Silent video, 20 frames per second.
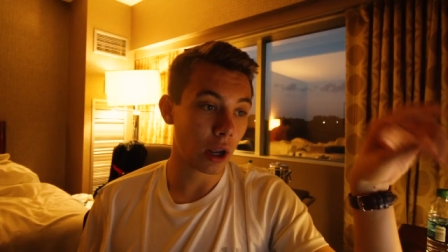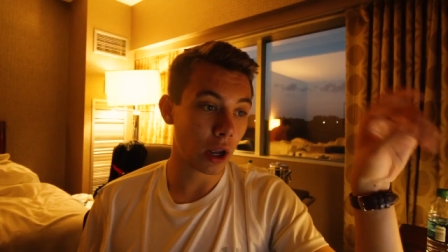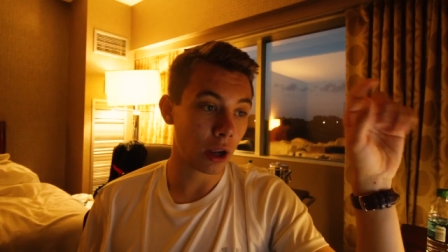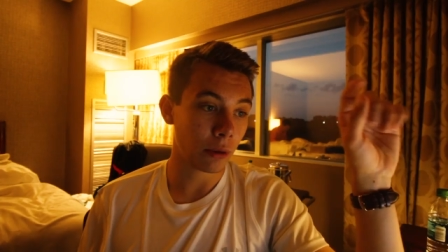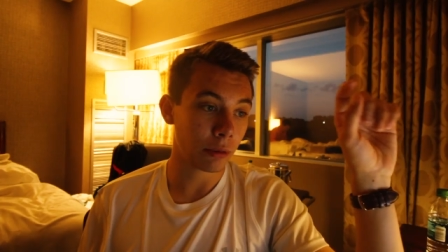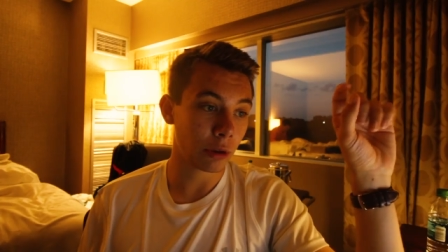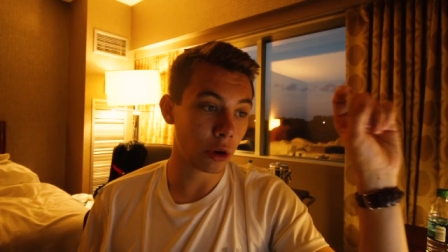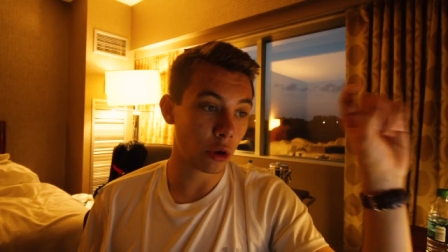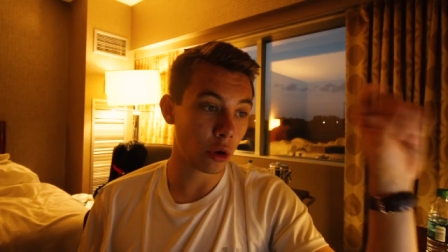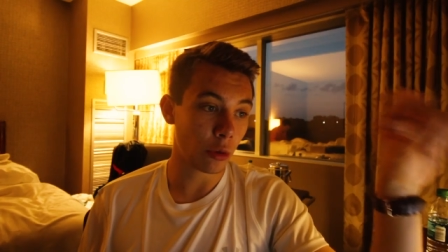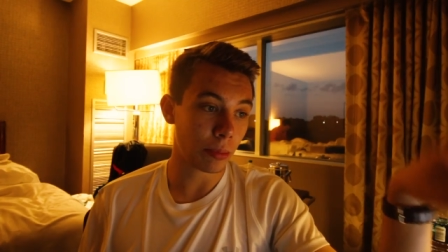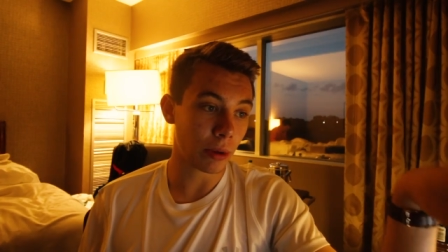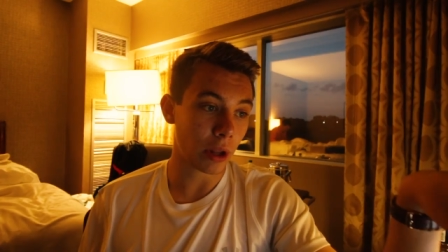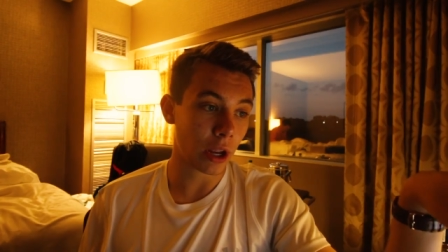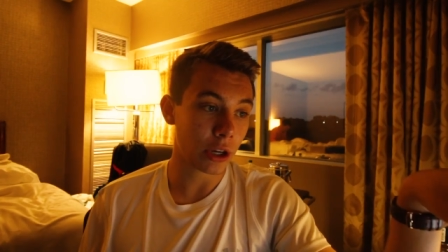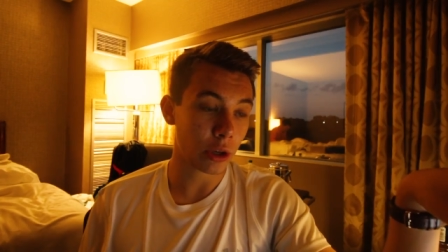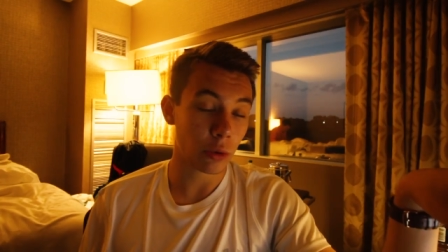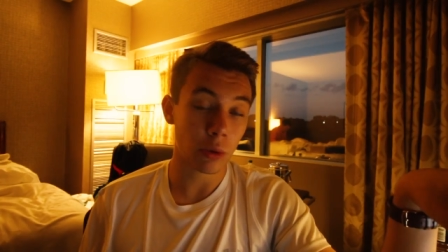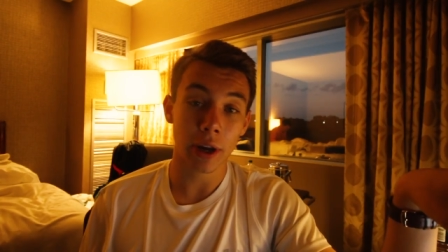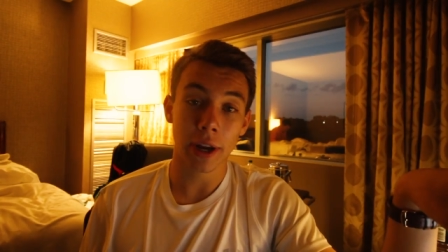I'm going to
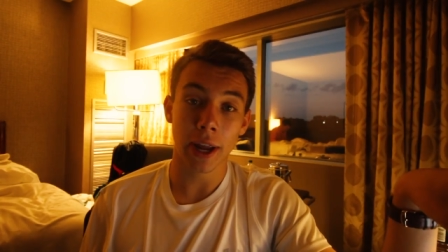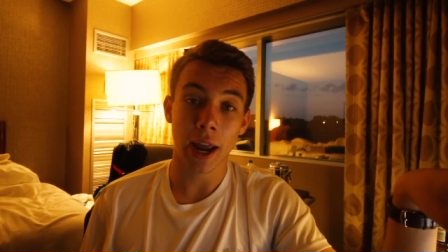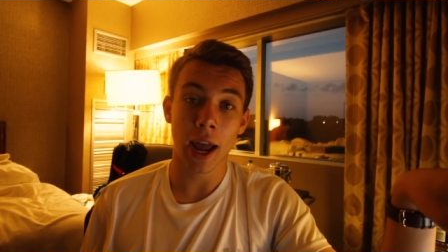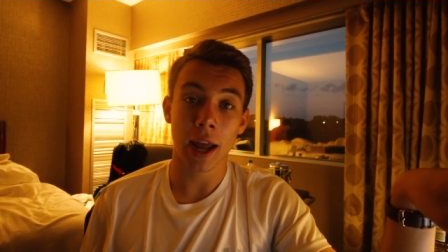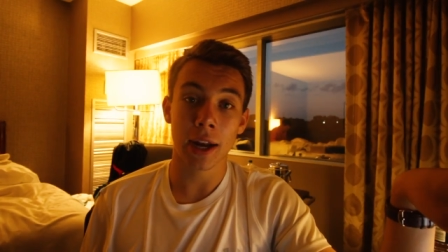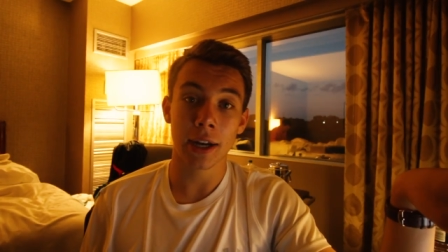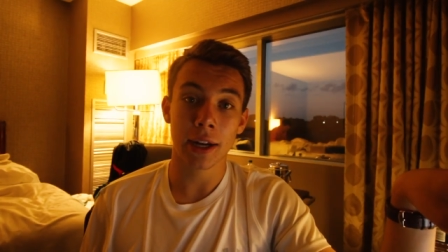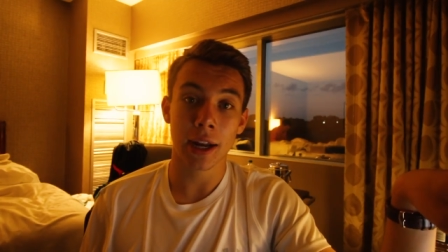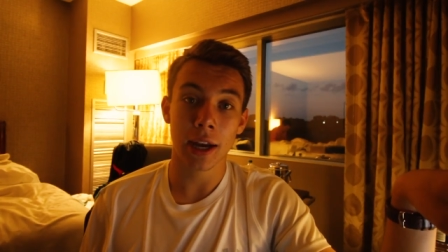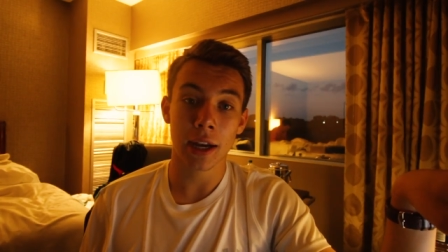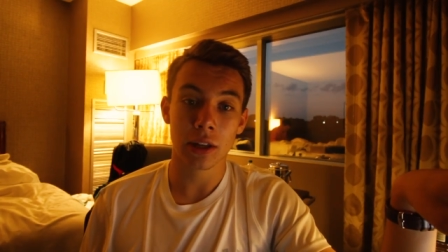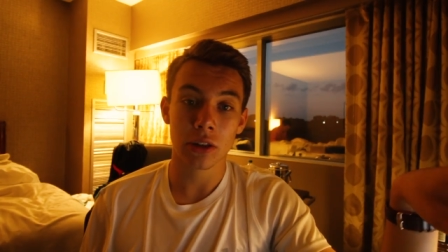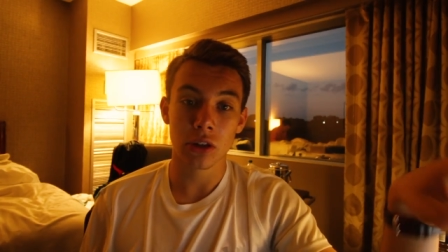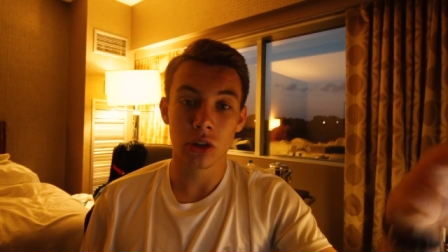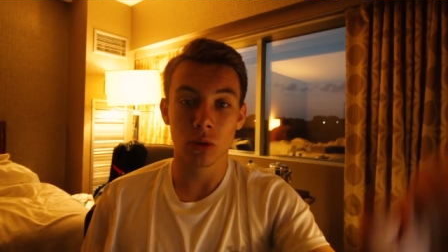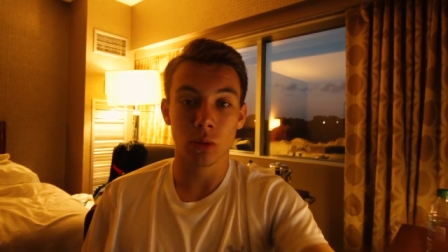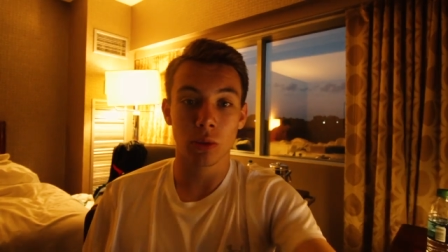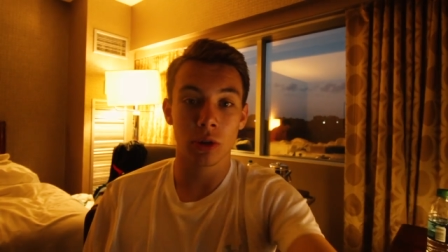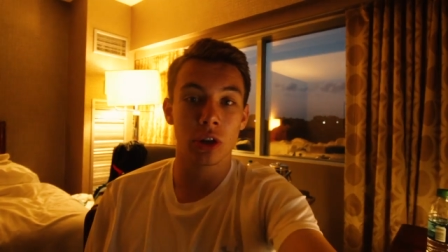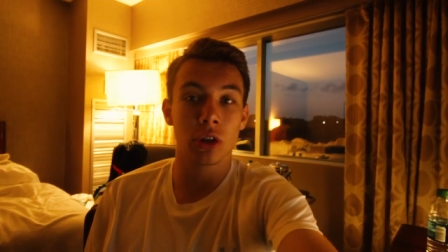apply to work at
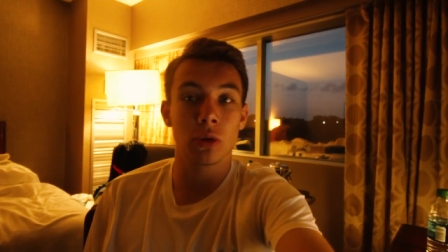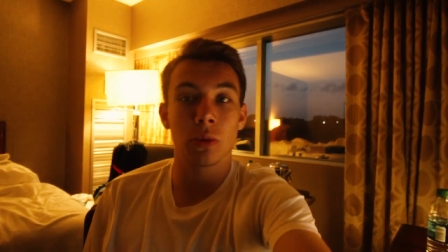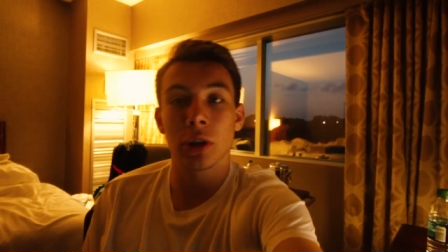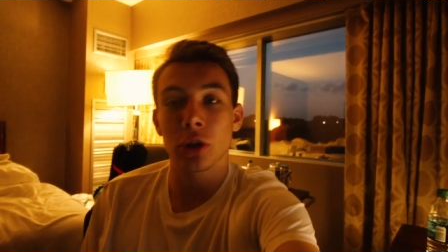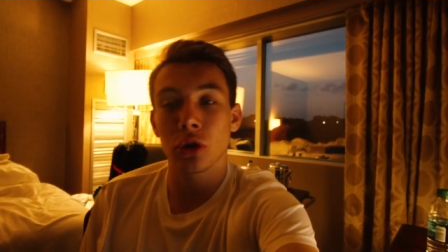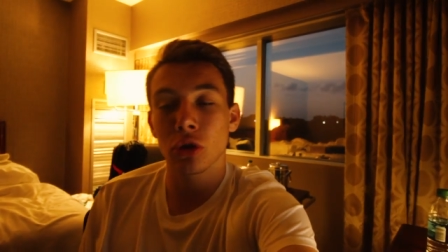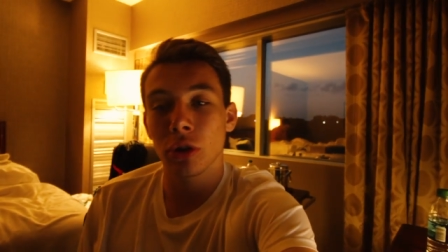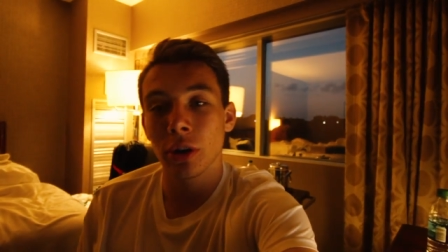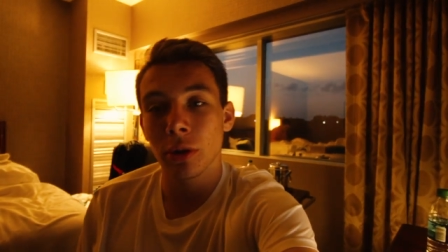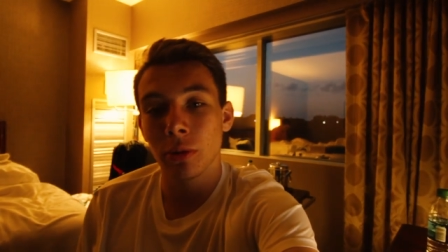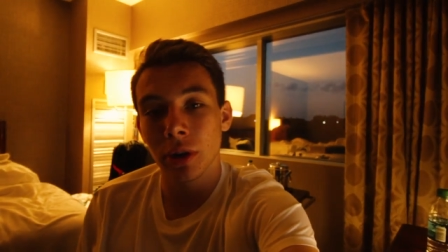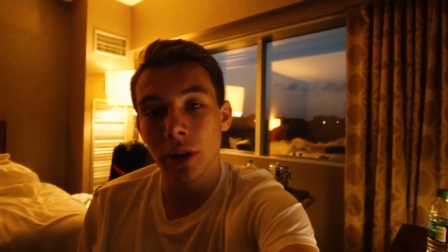Adidas, which is where Troy